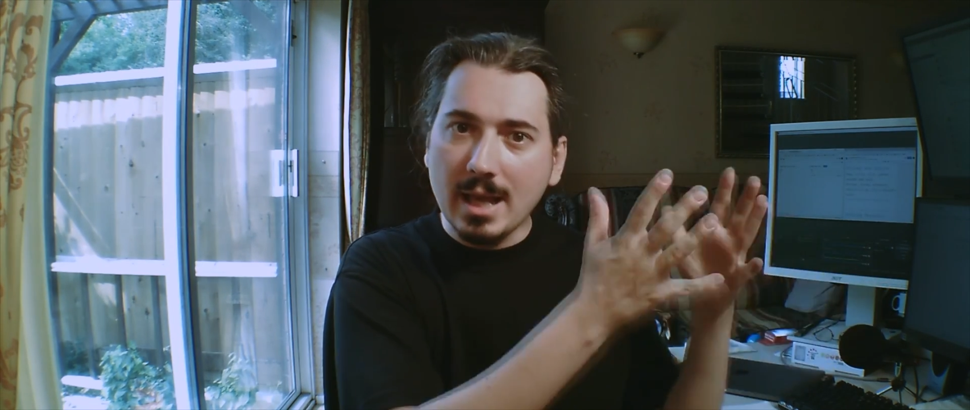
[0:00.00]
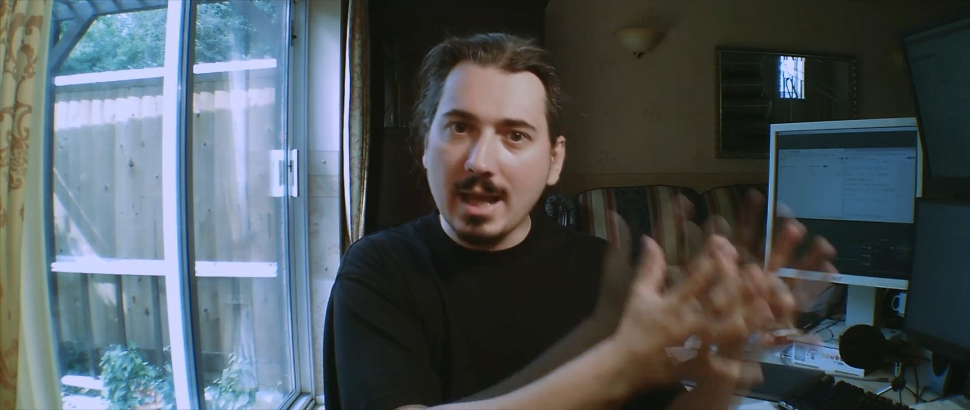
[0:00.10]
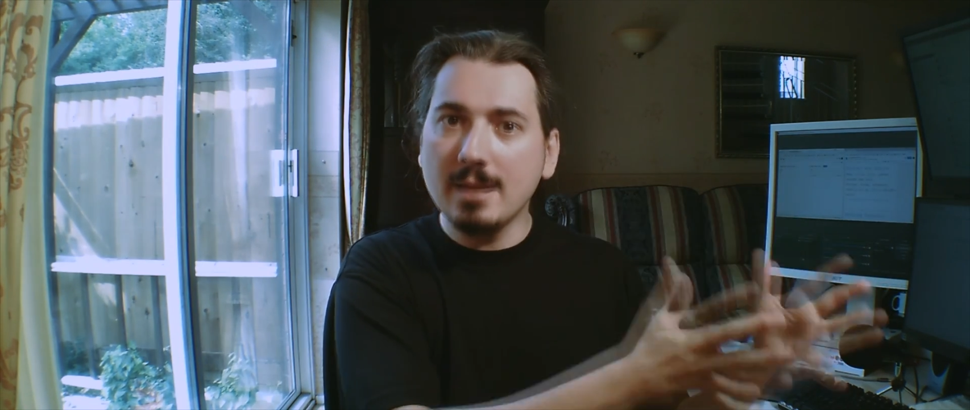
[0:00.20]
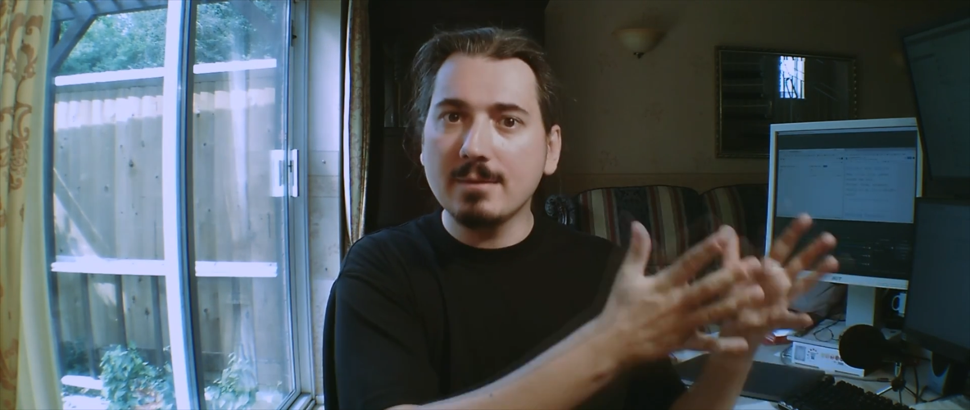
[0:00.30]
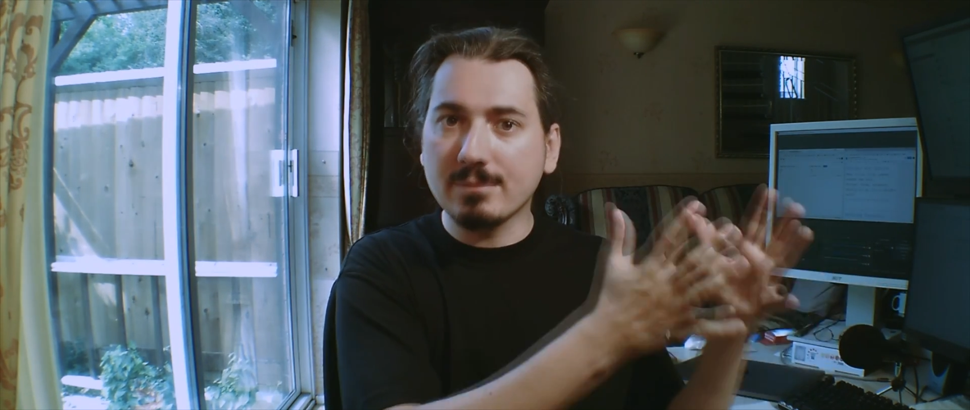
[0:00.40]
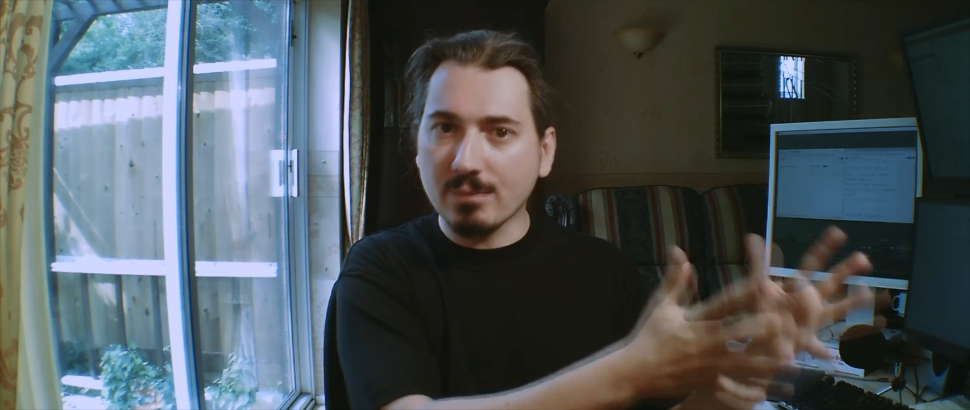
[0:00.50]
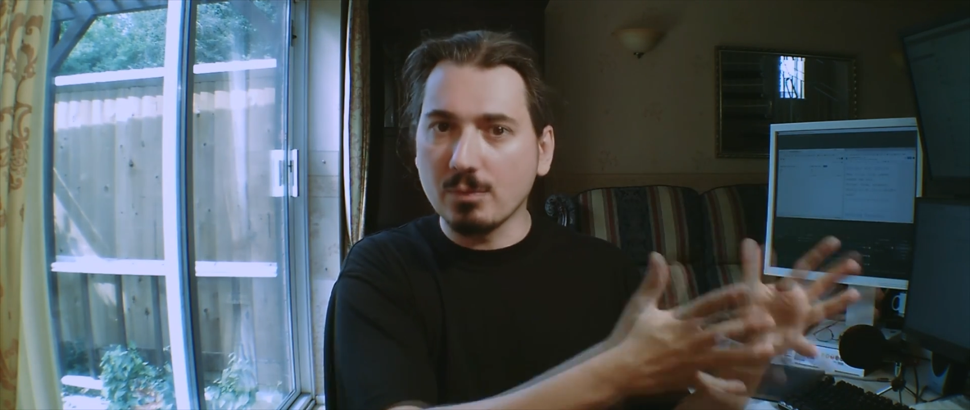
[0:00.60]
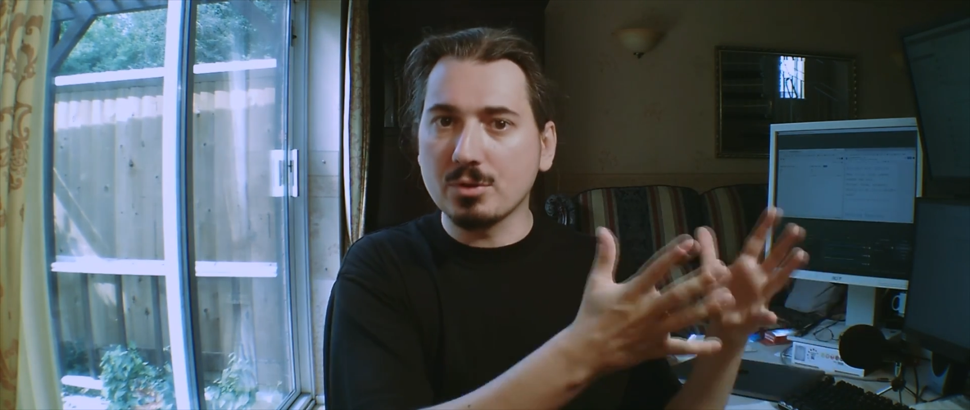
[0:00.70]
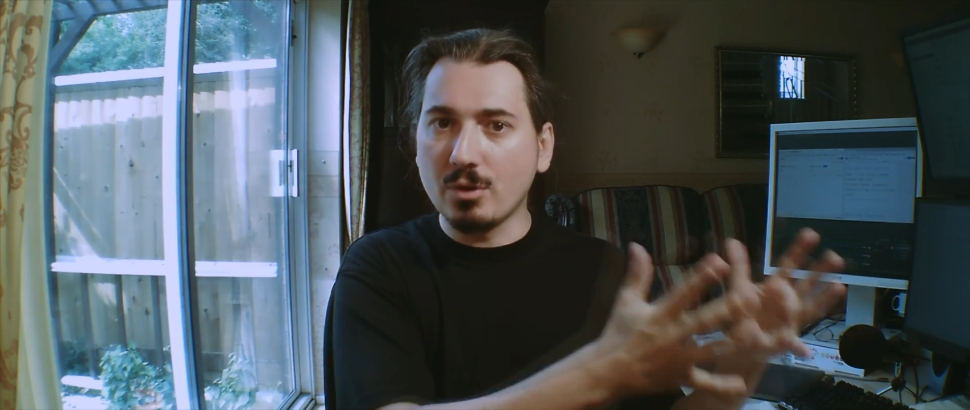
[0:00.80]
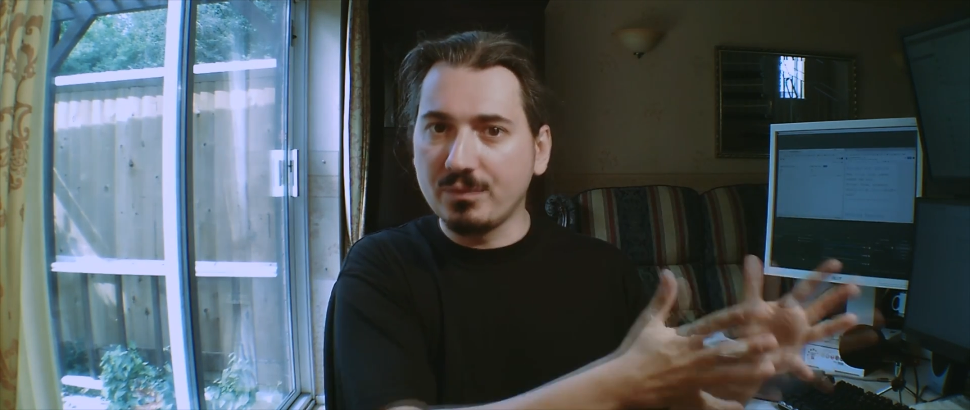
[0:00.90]
in
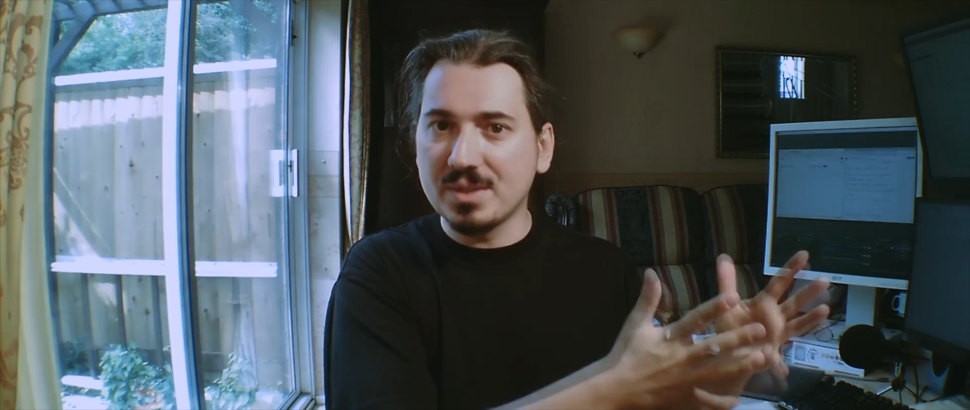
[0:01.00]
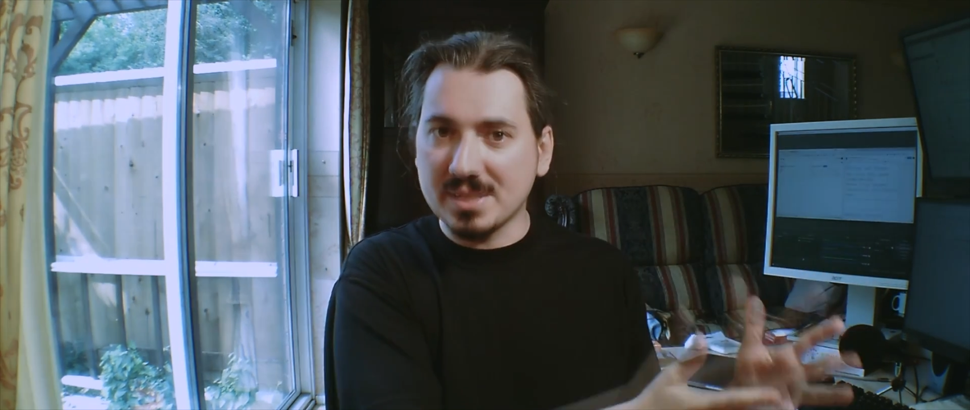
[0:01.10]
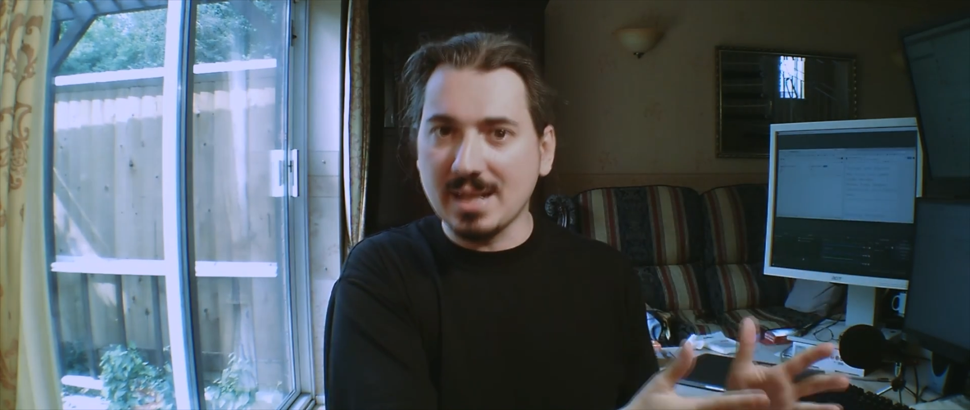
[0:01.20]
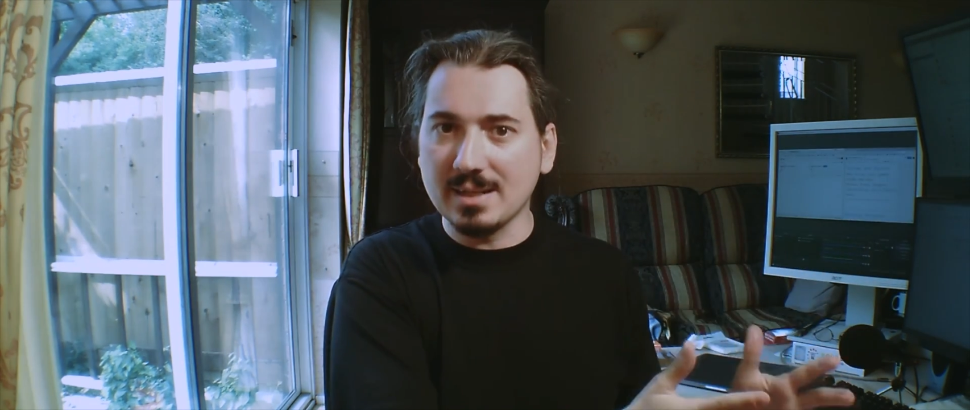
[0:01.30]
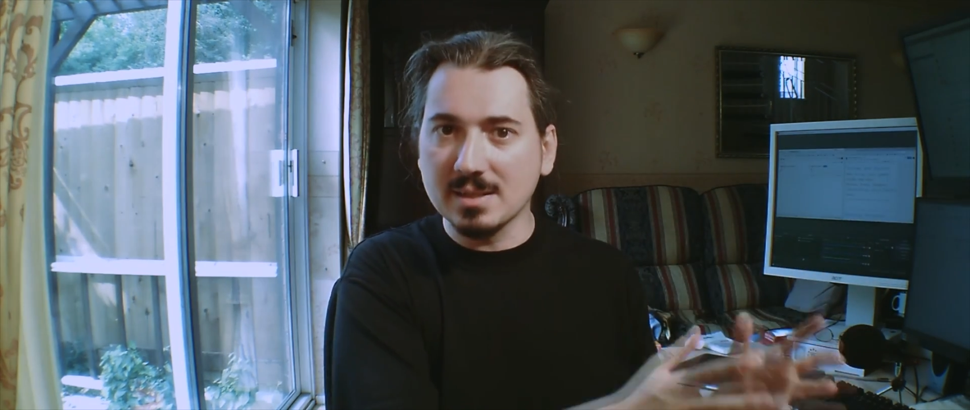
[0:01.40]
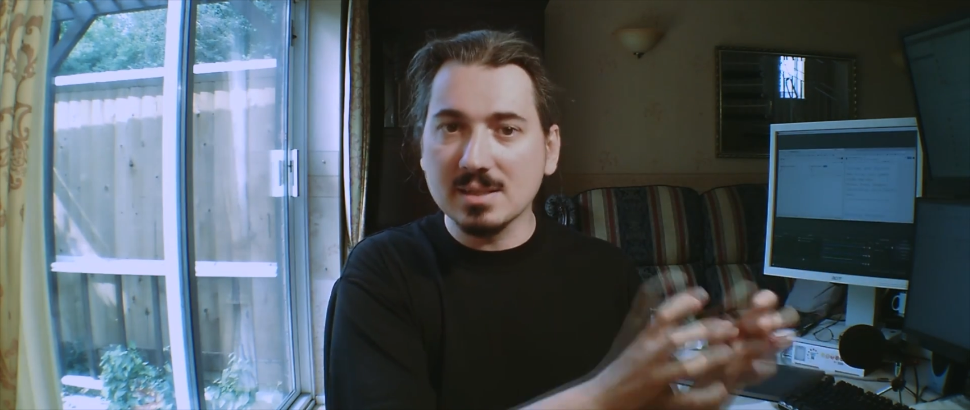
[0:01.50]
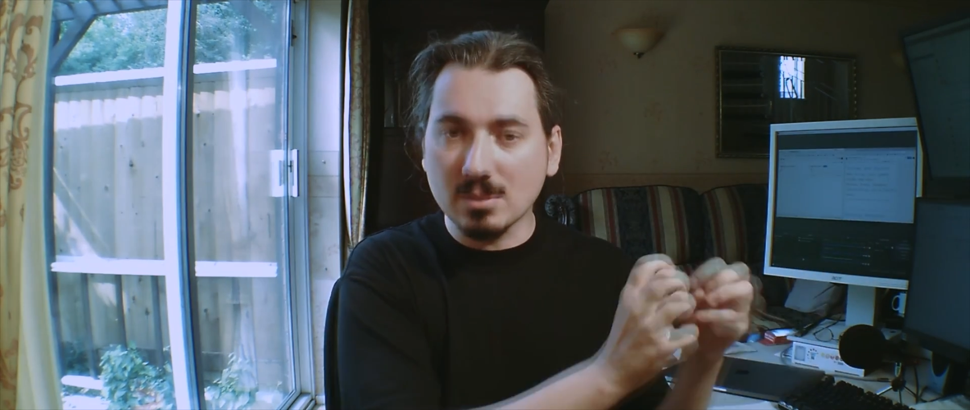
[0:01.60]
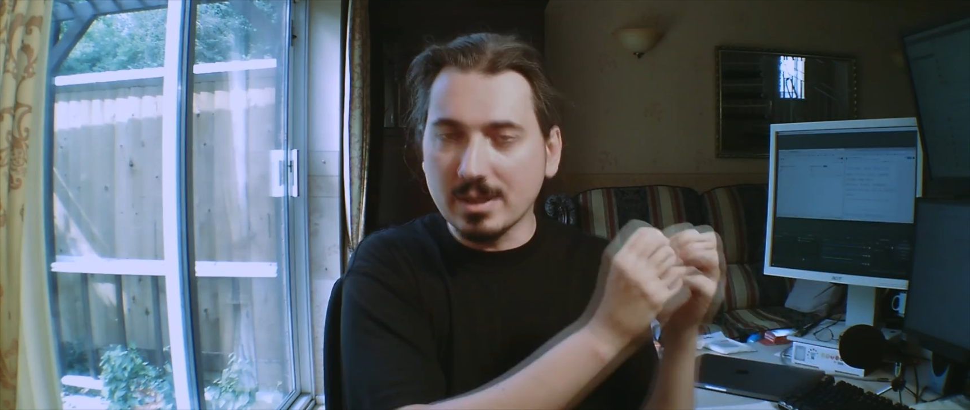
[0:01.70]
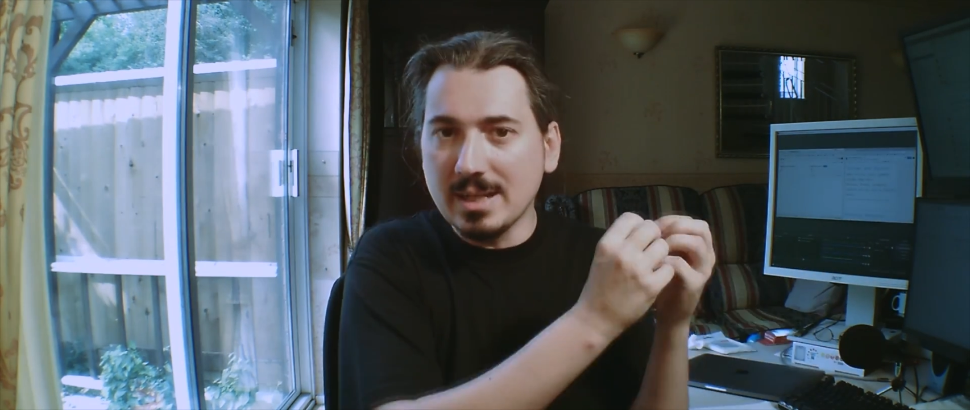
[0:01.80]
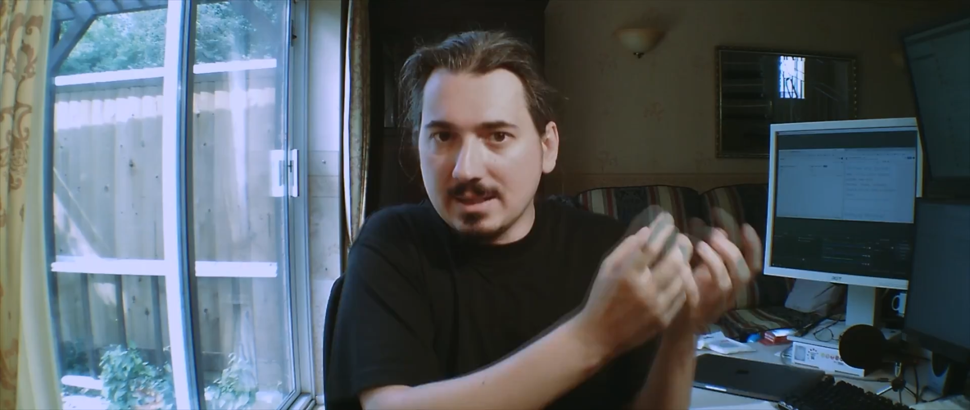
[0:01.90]
front of the sentence
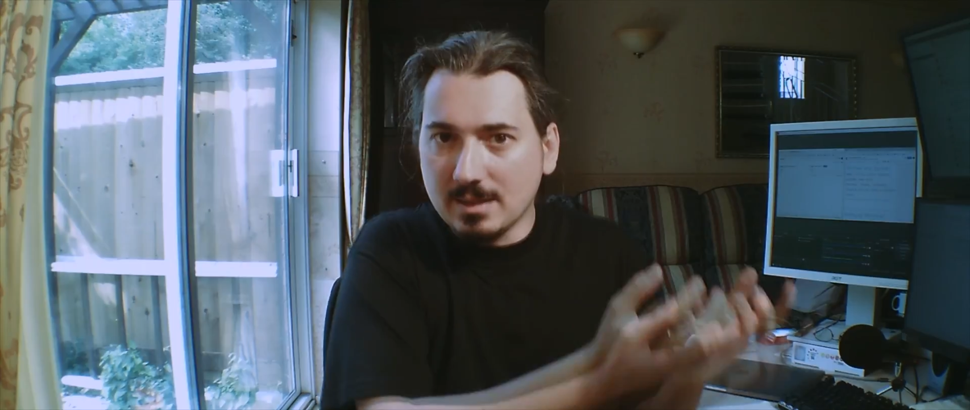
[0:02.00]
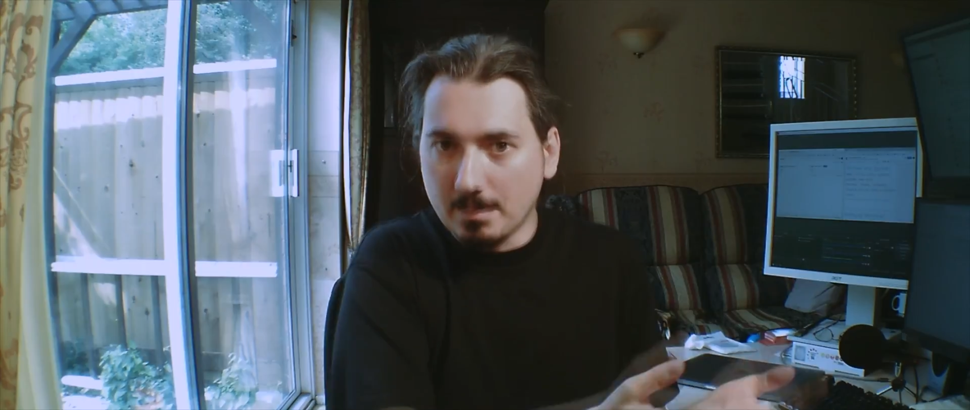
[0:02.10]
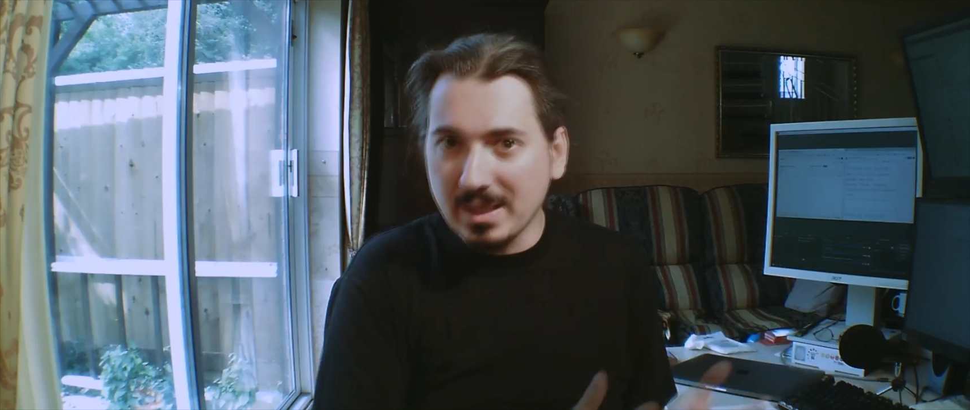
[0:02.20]
or in the